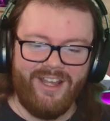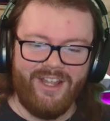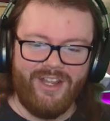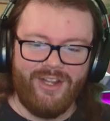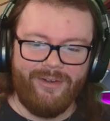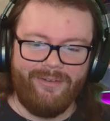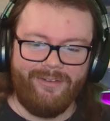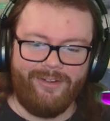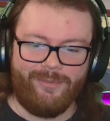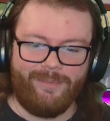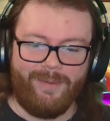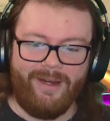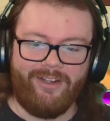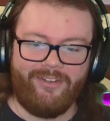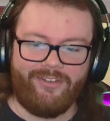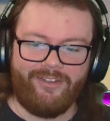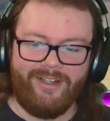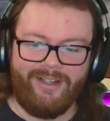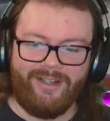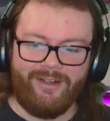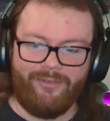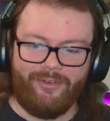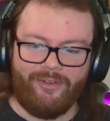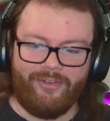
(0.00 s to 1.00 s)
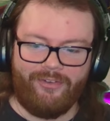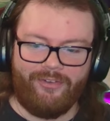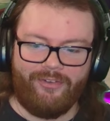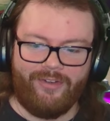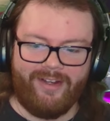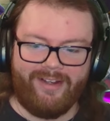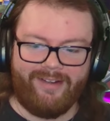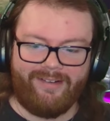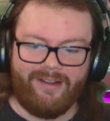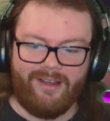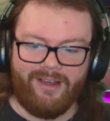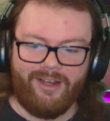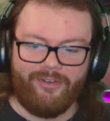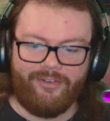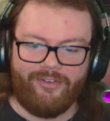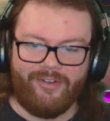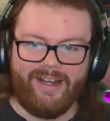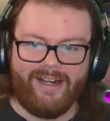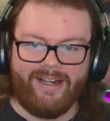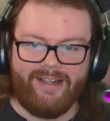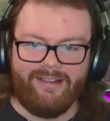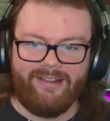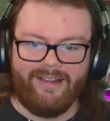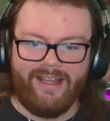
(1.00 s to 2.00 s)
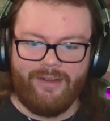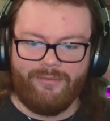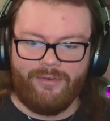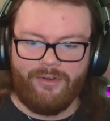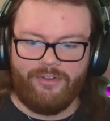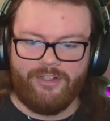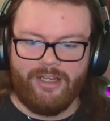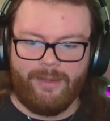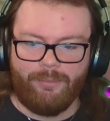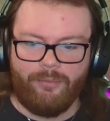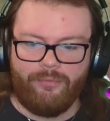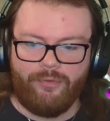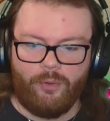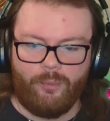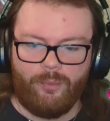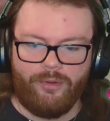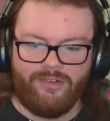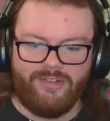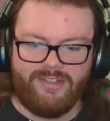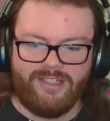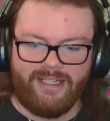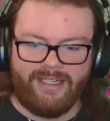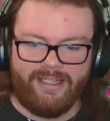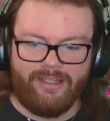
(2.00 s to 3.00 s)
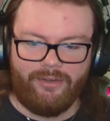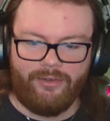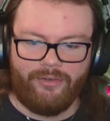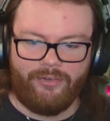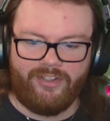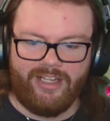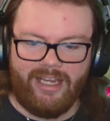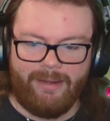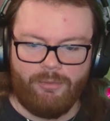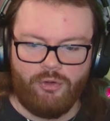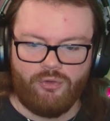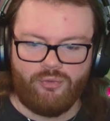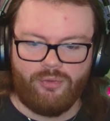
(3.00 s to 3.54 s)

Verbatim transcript: Which basically gives us a, sec a second life on top of our ridiculous damage